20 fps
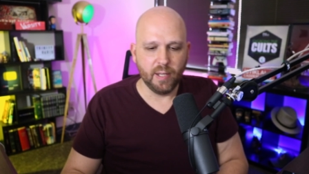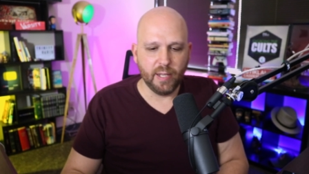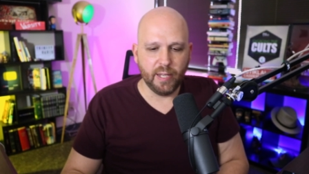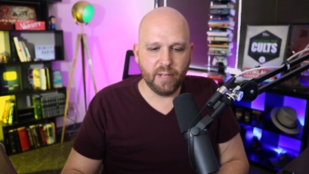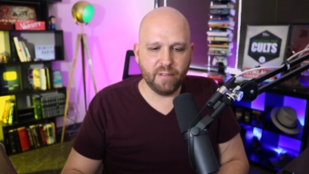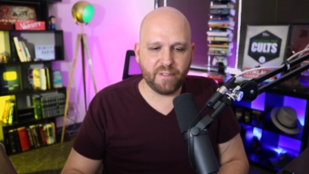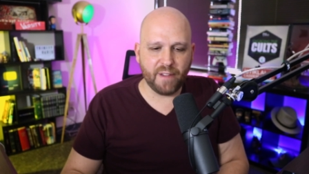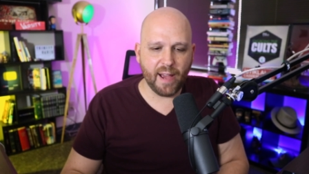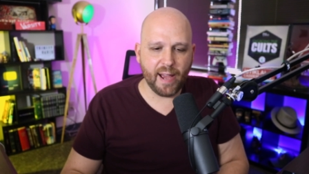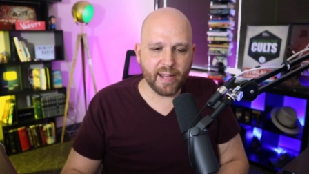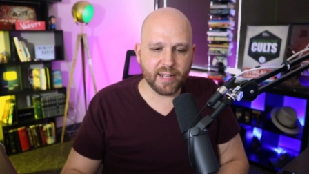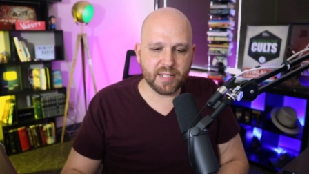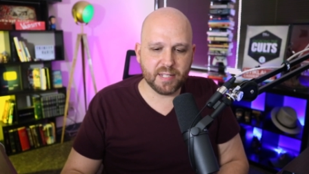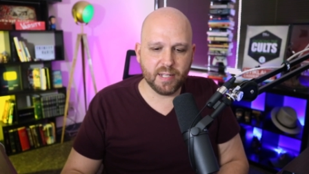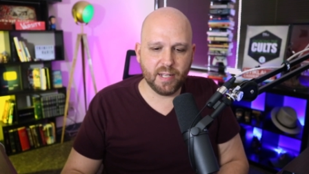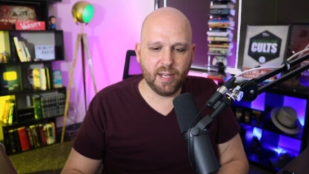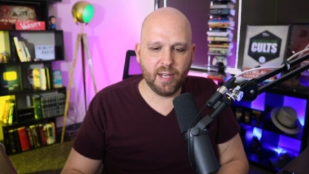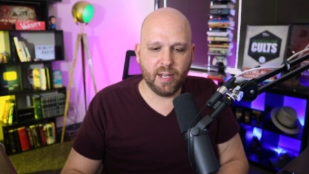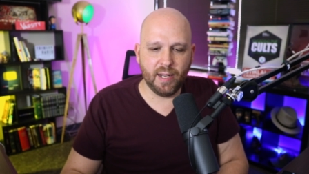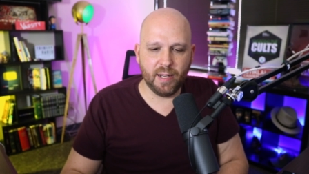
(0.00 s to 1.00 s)
In fact,
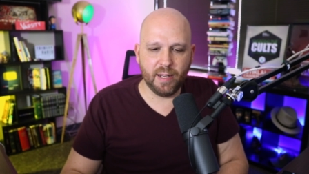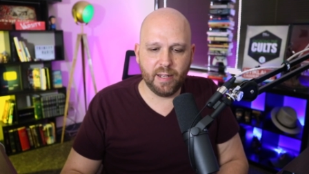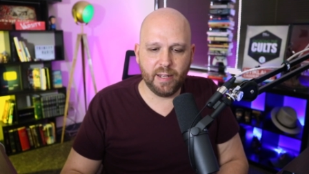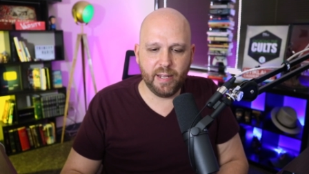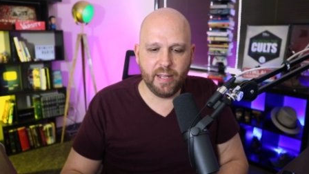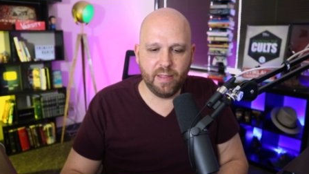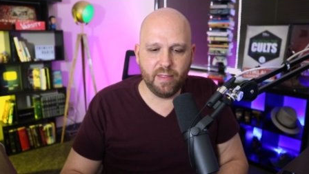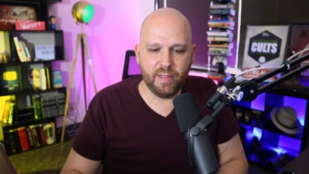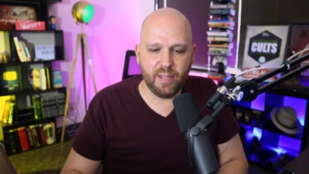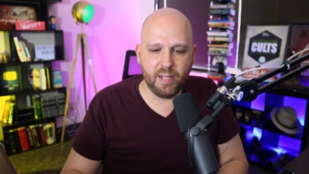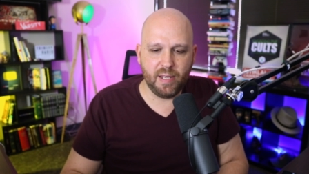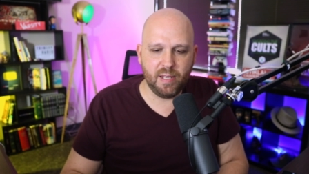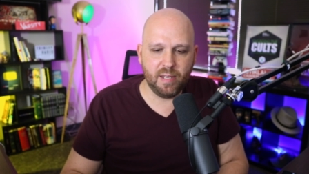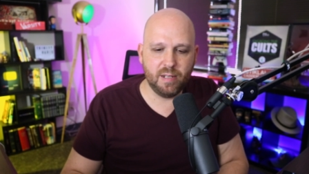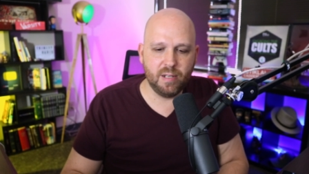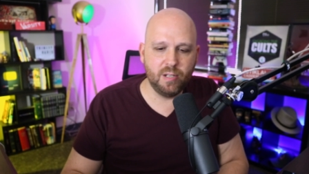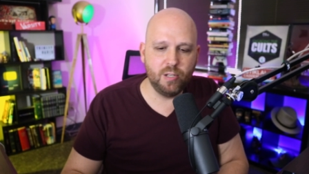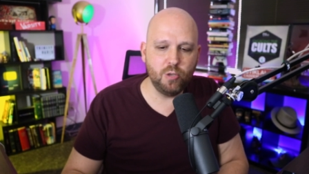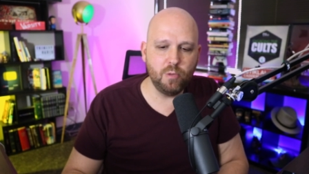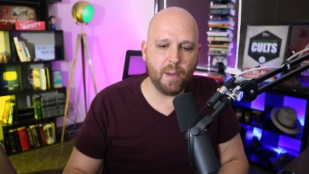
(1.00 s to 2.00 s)
in the
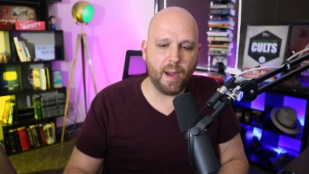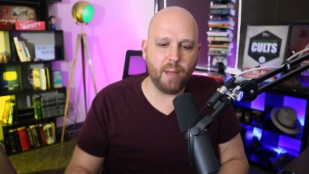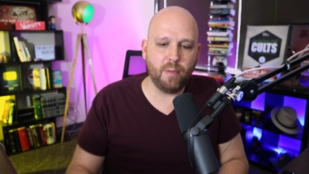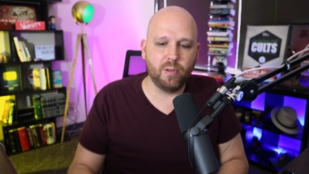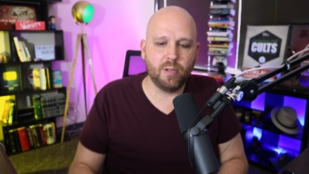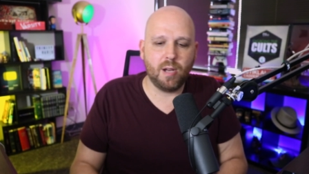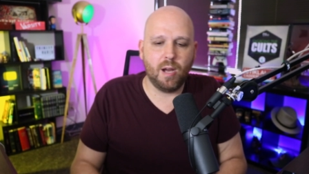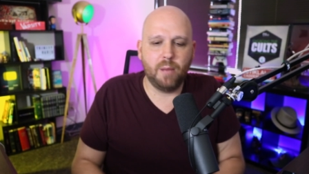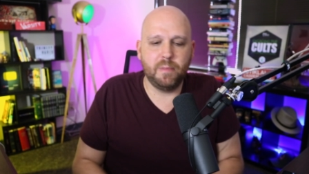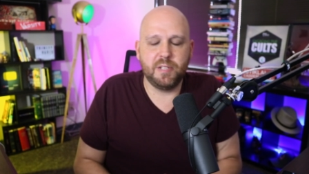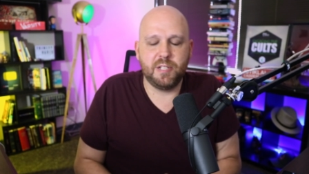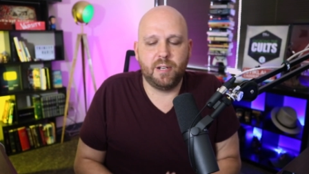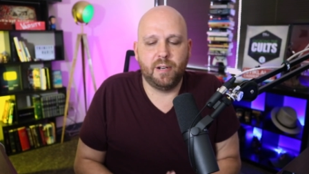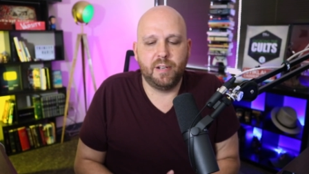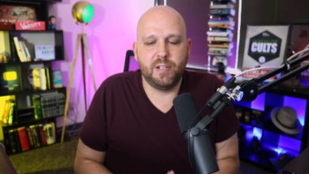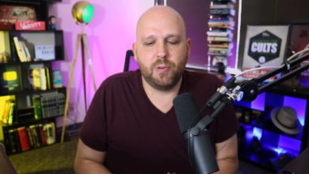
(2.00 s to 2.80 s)
New Bible Commentary,